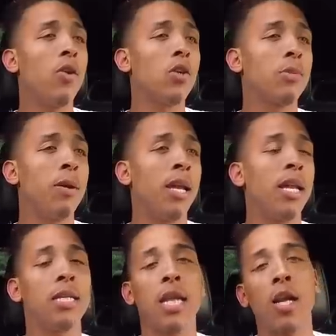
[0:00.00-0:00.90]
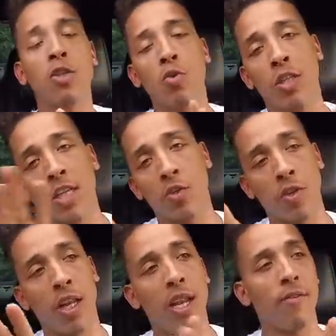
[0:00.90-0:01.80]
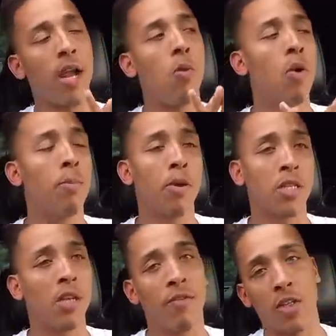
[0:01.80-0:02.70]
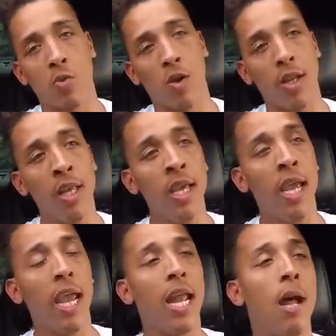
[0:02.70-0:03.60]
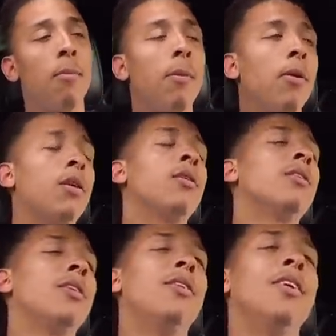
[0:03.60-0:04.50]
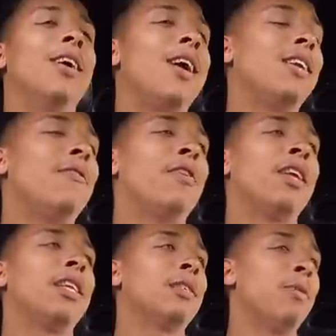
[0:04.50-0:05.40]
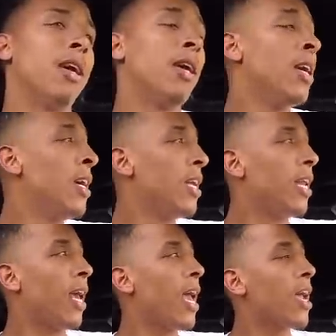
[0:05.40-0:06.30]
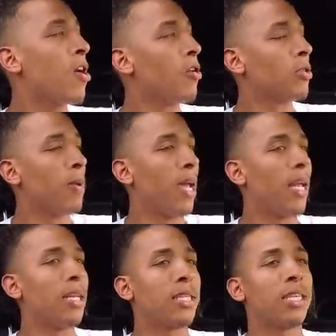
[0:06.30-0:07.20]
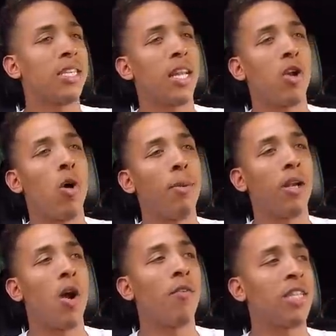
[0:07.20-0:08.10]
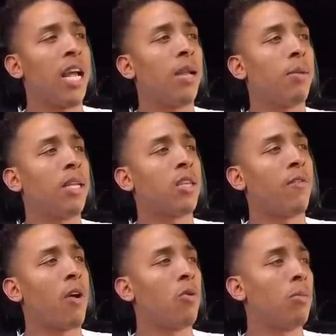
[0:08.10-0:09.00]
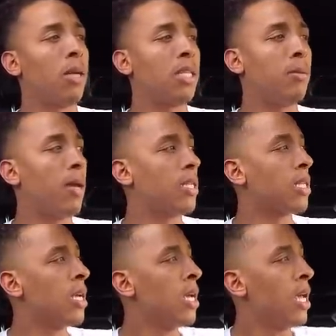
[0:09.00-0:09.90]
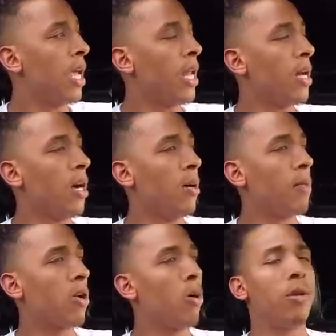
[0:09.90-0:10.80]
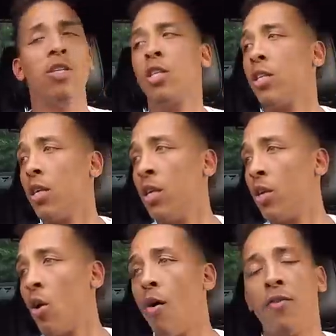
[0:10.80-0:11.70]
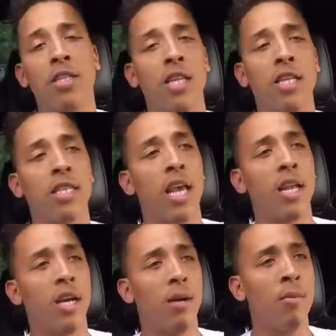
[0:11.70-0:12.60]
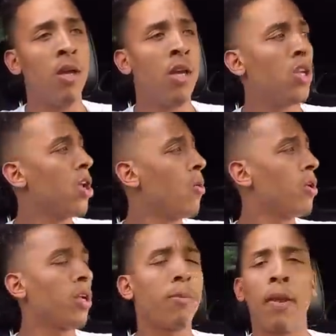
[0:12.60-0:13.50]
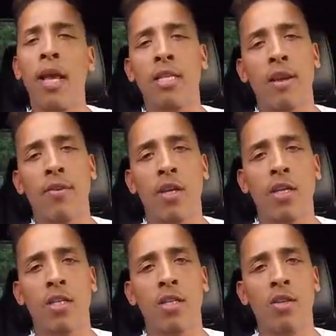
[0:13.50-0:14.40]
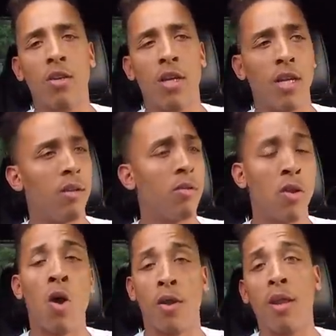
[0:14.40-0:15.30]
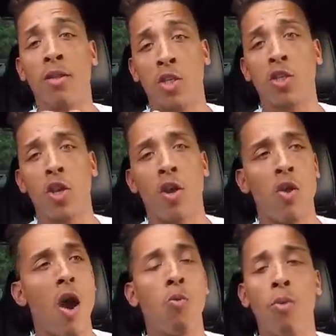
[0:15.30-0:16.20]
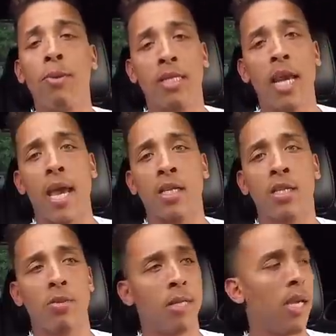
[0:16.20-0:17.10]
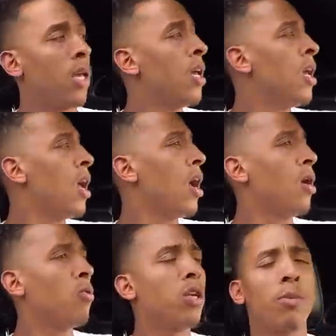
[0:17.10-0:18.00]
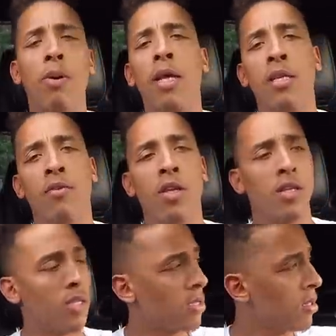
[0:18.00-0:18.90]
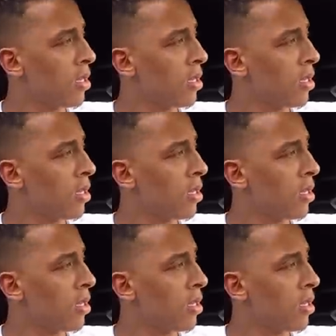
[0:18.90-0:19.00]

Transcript: I noticed, man, the entire school's history, they never got one person Division One. And I remember, I'll never forget this, man. The head coach, man, the assistant, they called me in their office. I ended up getting into a fight with one of my teammates, and um, they called me in their, in their, office and they said, um, "Yo, what are your plans after this?" You know, and oh, just so y'all know, I whooped his ass. You know what I'm saying? Uh, what are your plans after this?